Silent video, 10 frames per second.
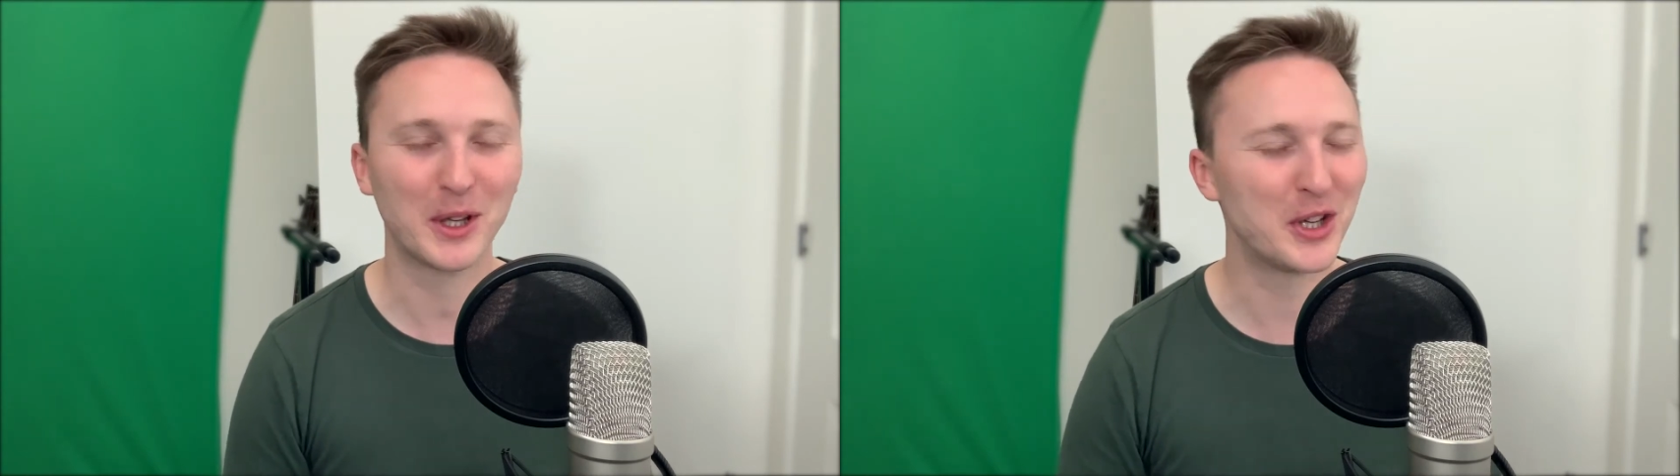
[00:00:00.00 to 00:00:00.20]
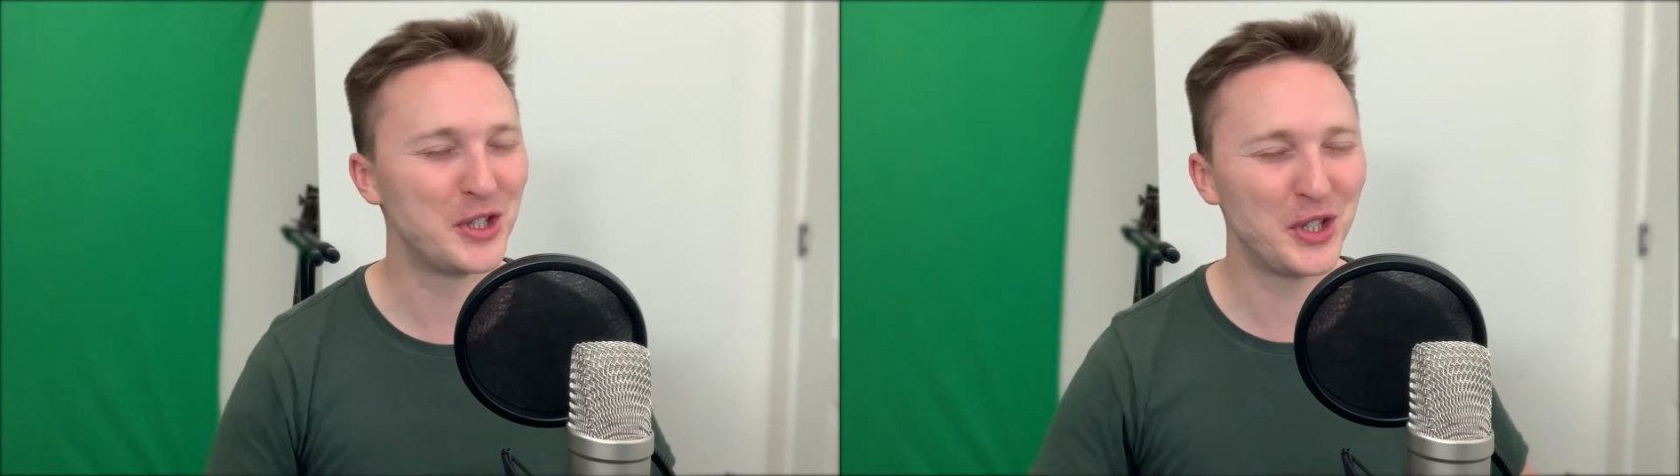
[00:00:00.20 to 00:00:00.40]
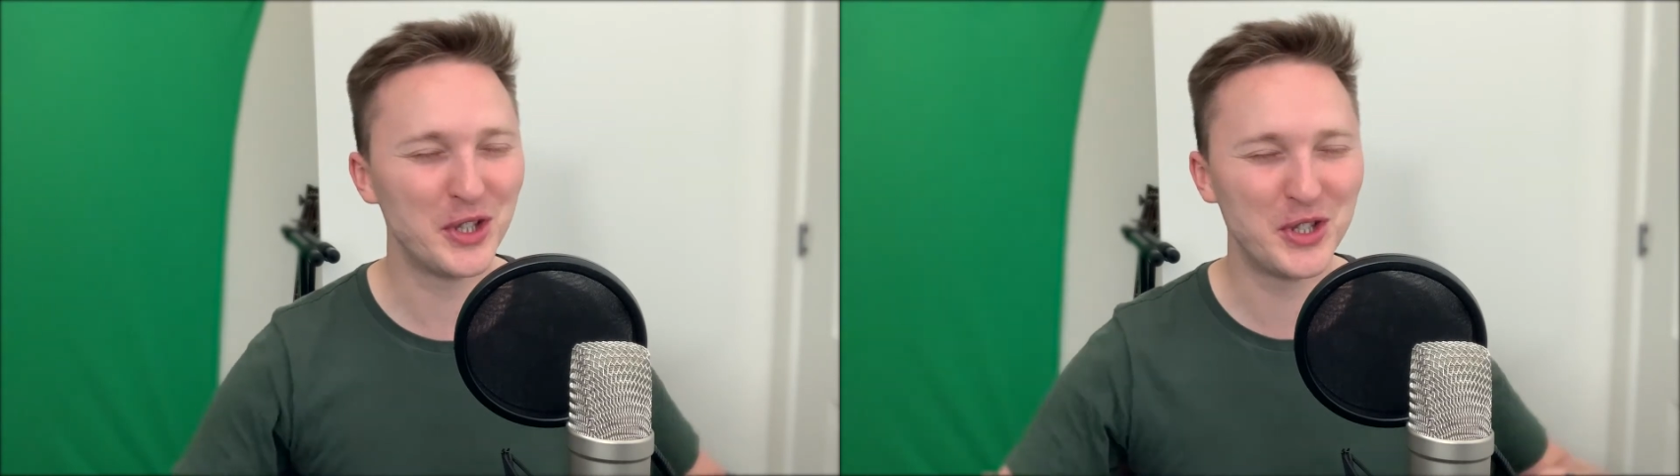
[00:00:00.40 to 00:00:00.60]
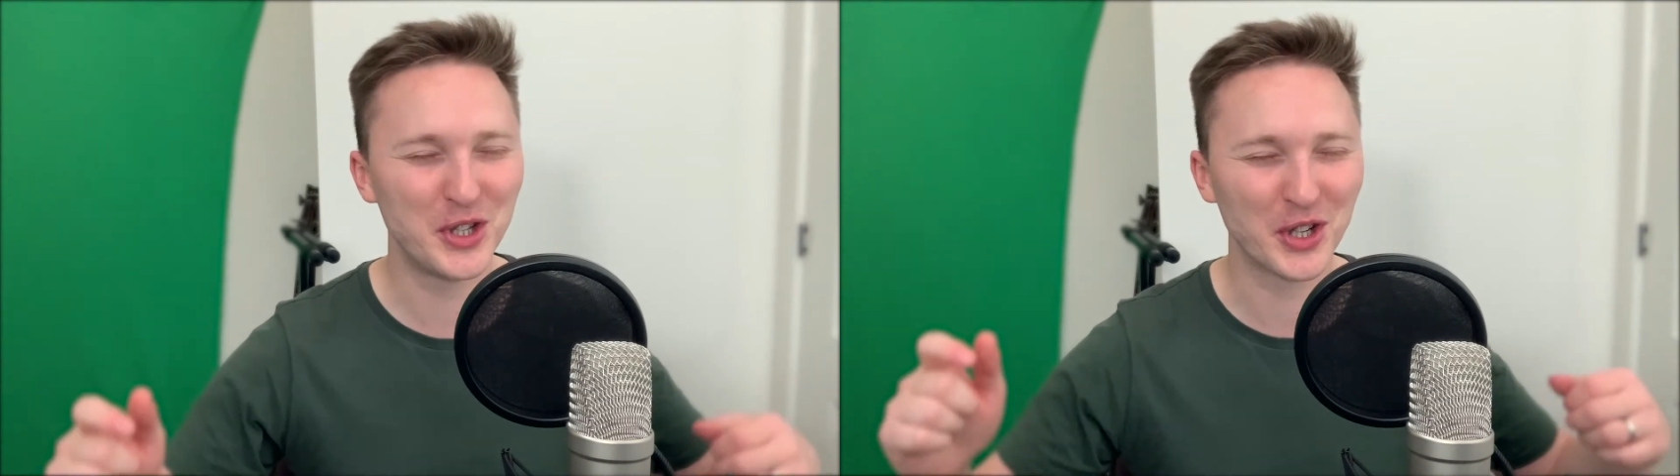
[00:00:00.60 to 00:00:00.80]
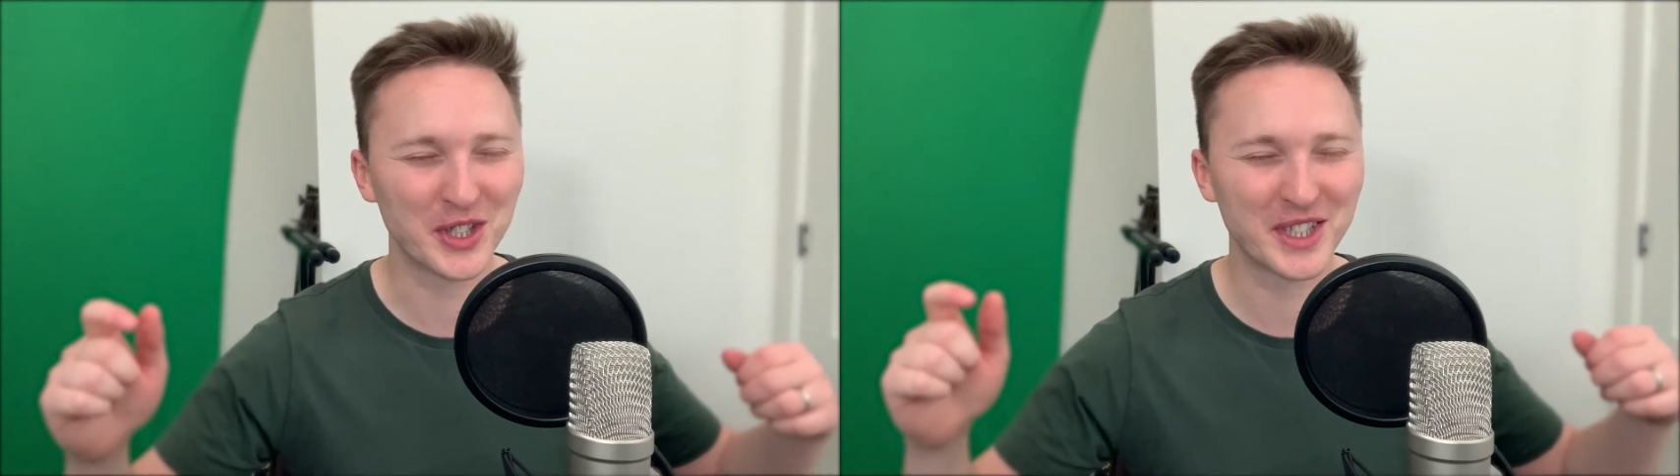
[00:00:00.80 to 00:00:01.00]
because you
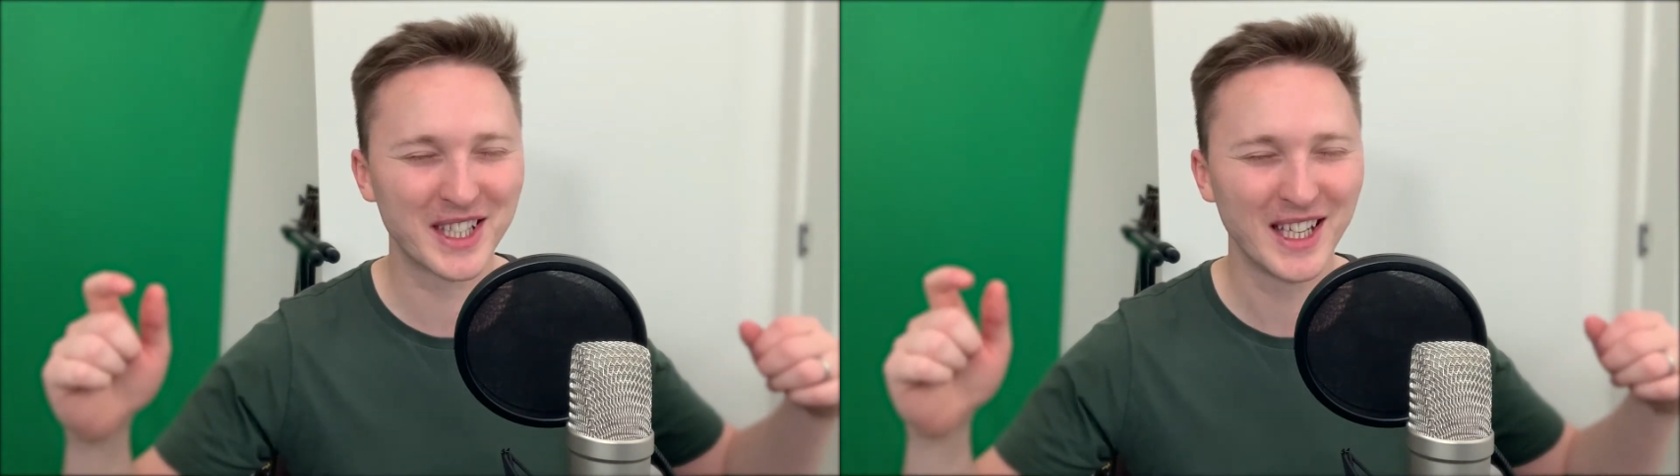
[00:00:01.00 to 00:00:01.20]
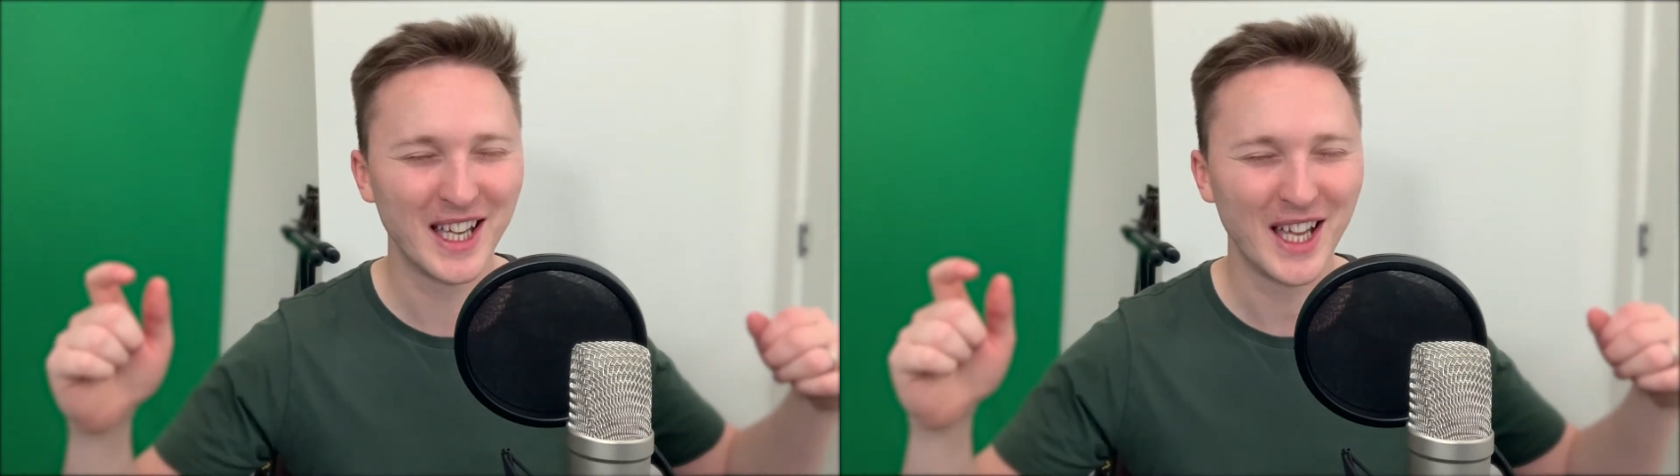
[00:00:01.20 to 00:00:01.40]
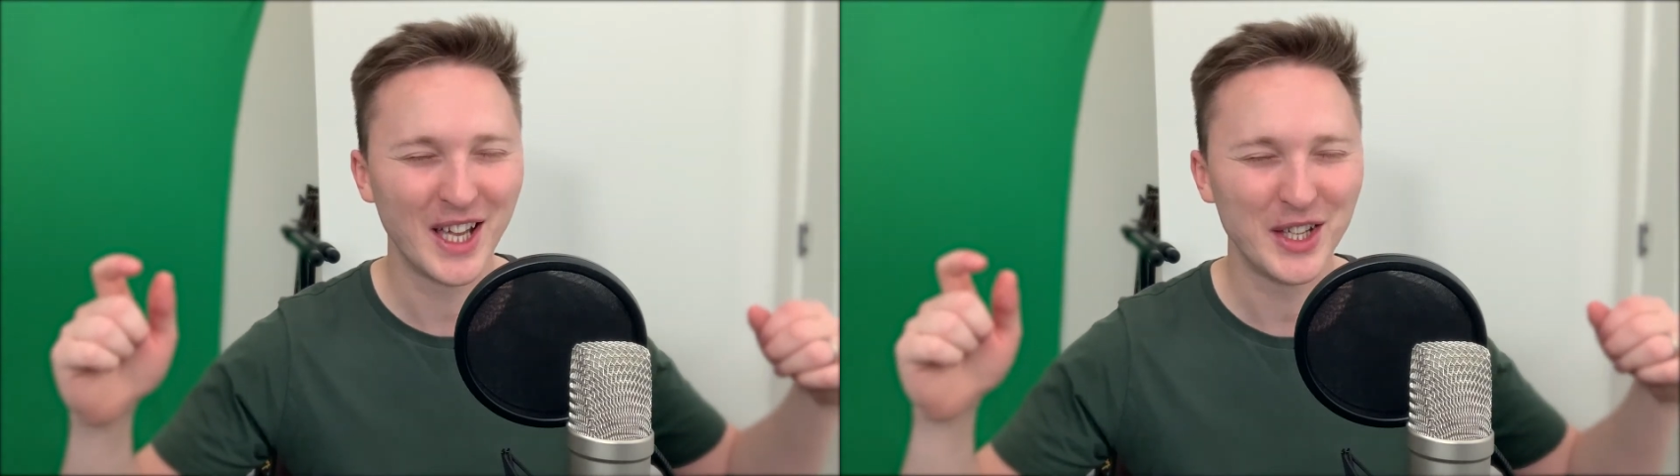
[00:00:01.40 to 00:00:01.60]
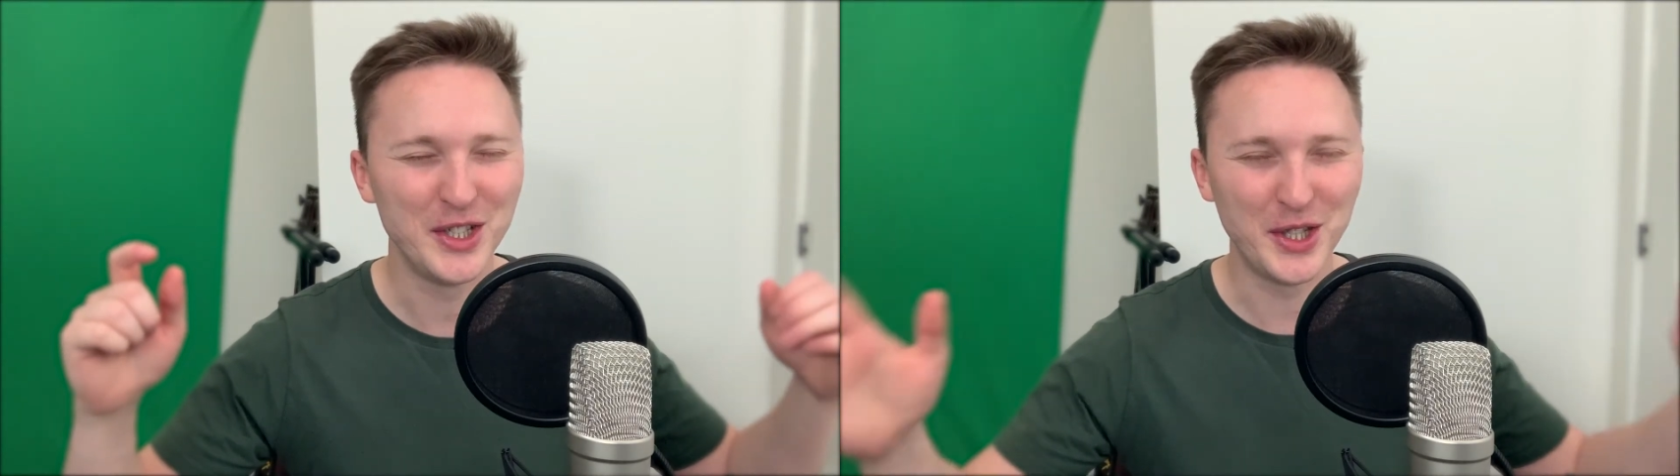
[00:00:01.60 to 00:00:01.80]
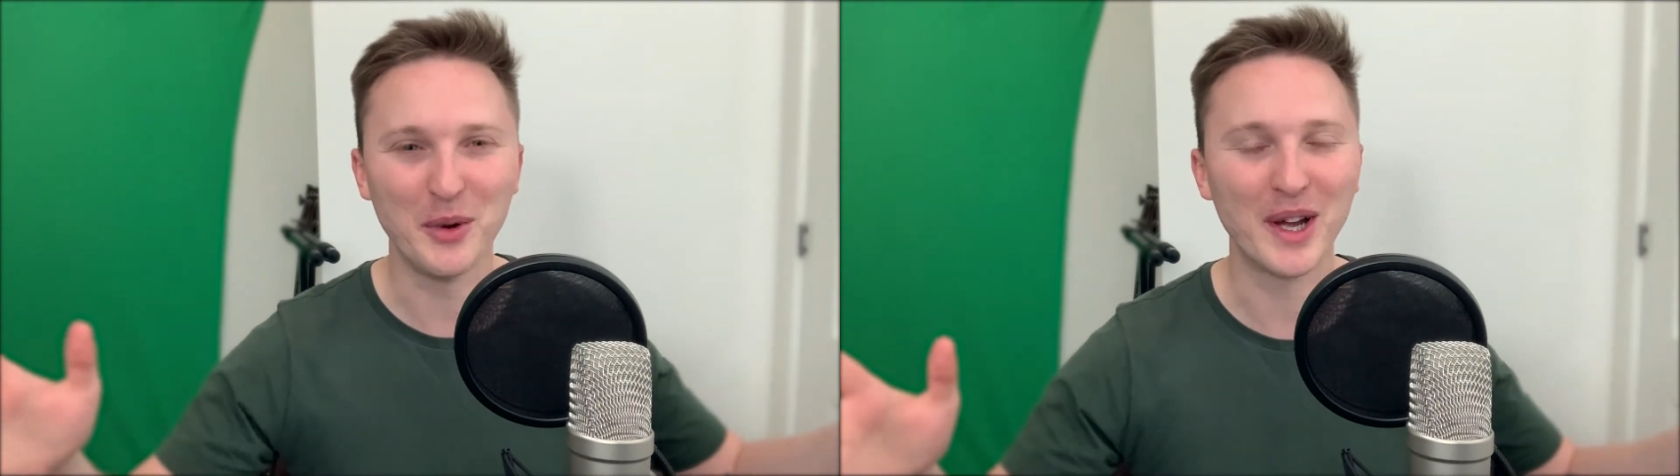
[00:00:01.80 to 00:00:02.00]
just
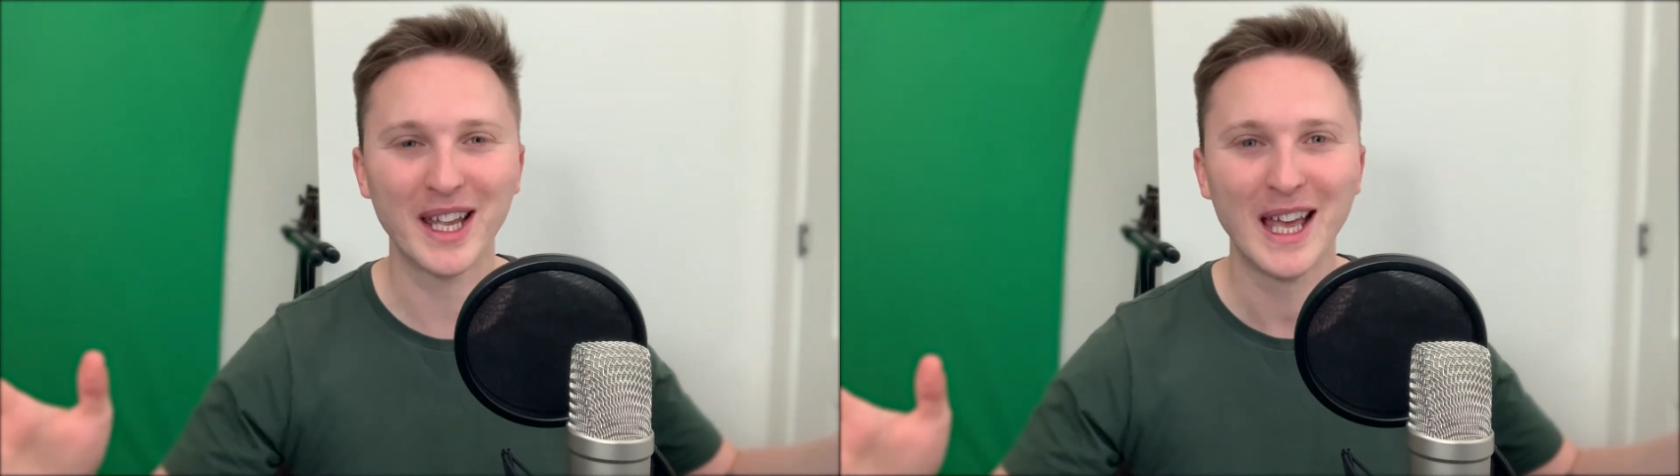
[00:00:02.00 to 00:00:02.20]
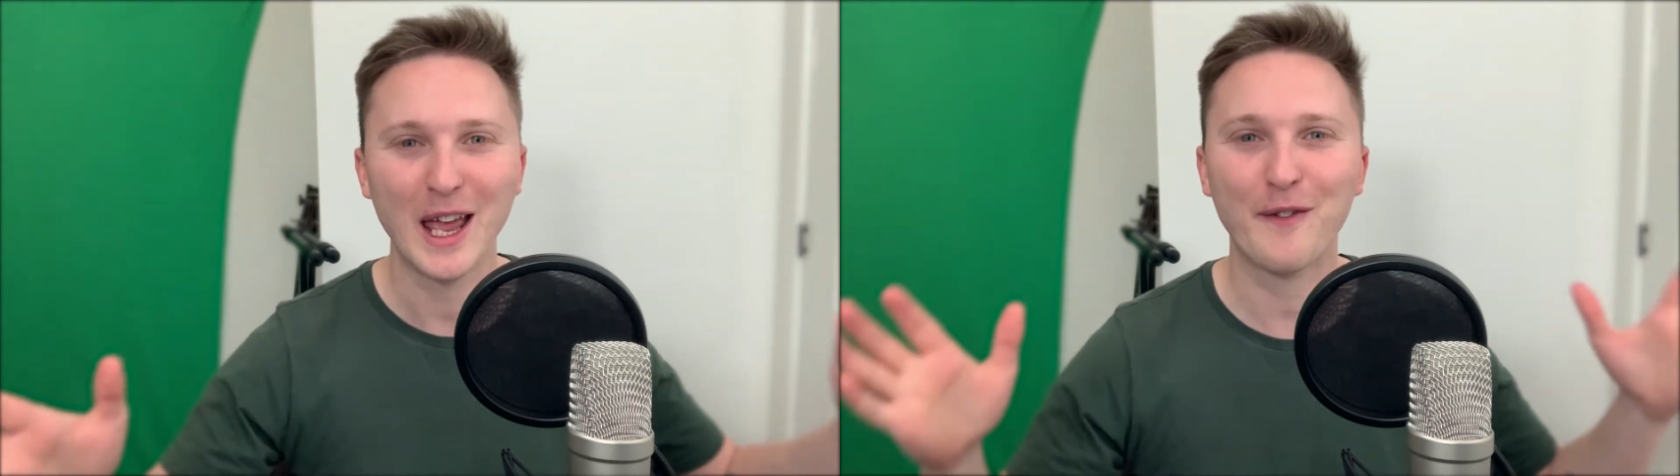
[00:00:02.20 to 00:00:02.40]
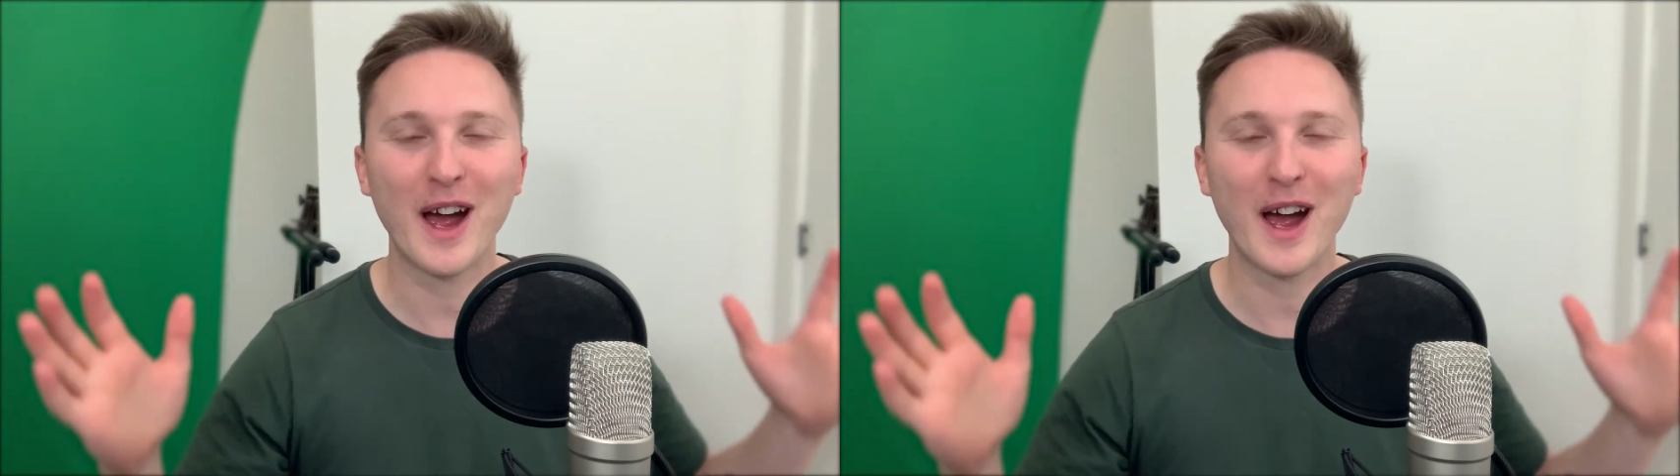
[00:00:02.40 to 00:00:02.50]
do it.